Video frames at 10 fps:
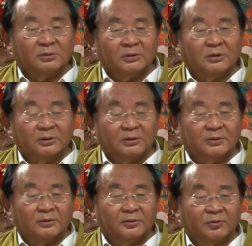Really.
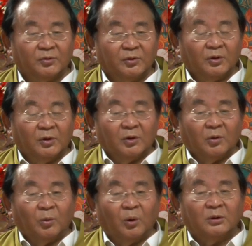
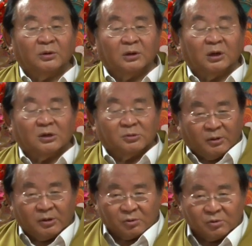One thing is
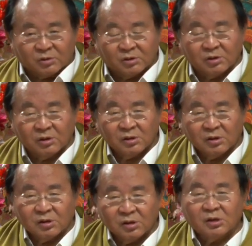very good.
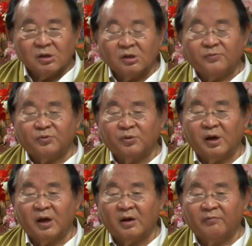If you
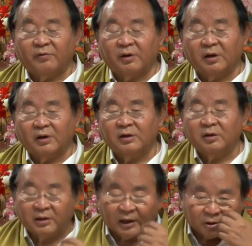have,
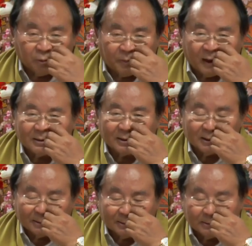like your
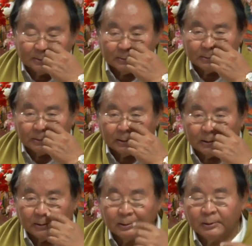partner,
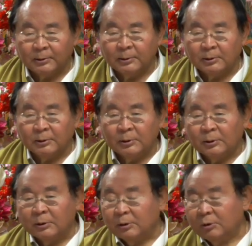
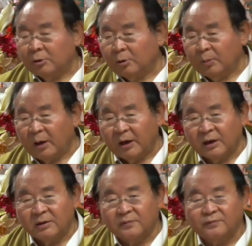your
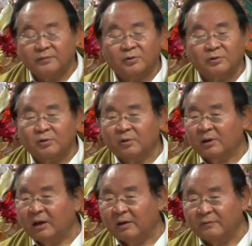wife, or your
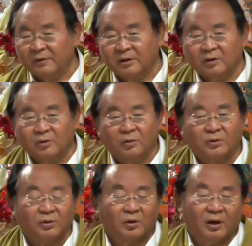lover,
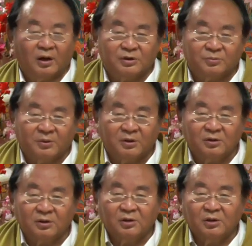or your husband,
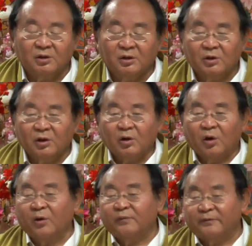
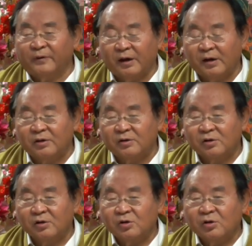or friend,
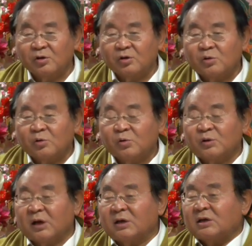who
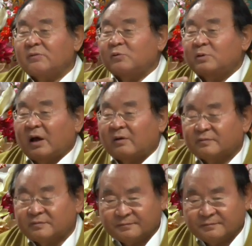can give you love.